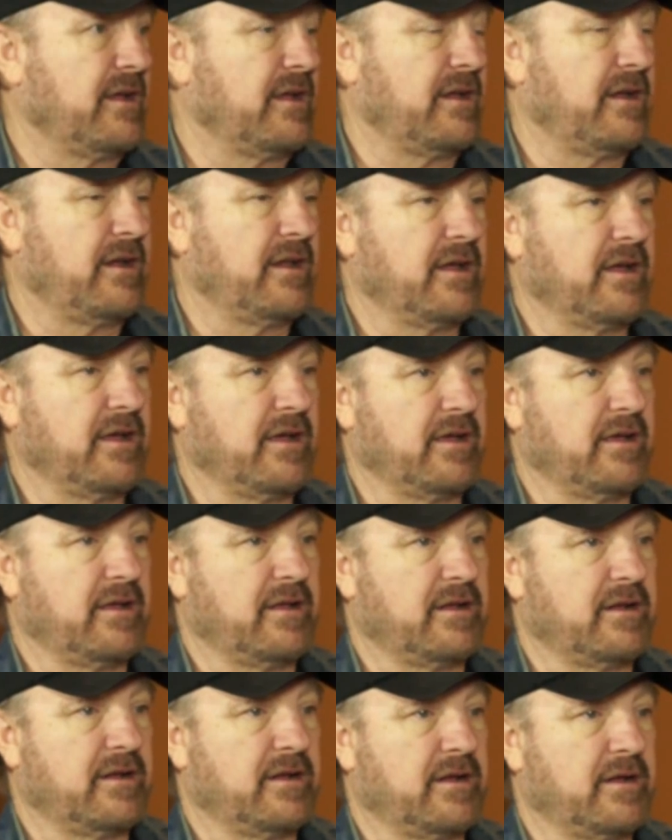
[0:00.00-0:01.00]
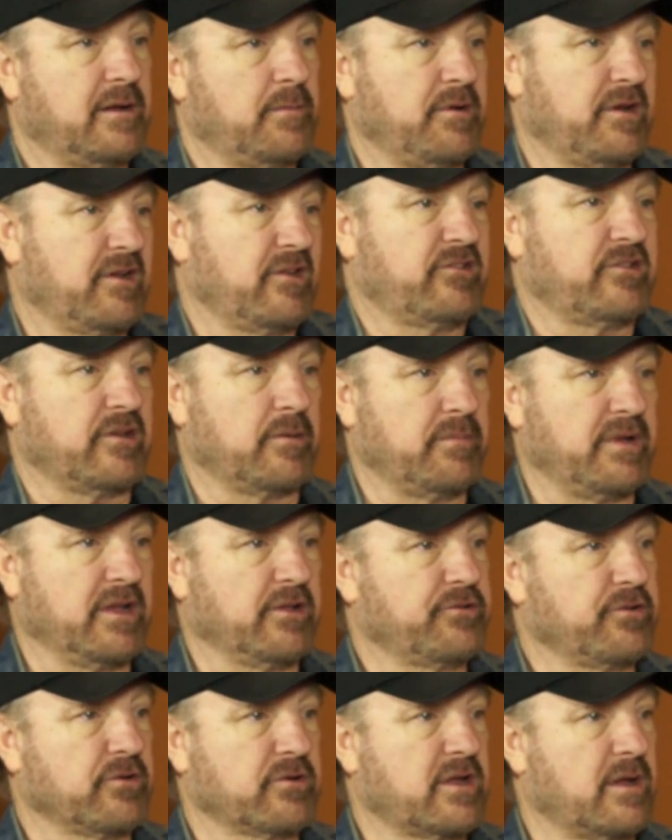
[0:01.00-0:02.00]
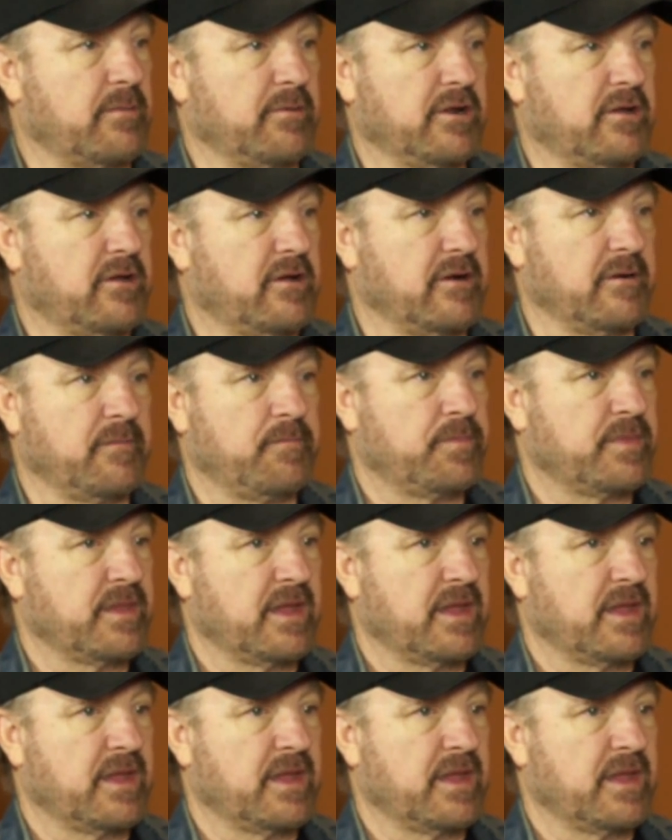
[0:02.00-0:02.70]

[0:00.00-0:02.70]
and because something else will come along.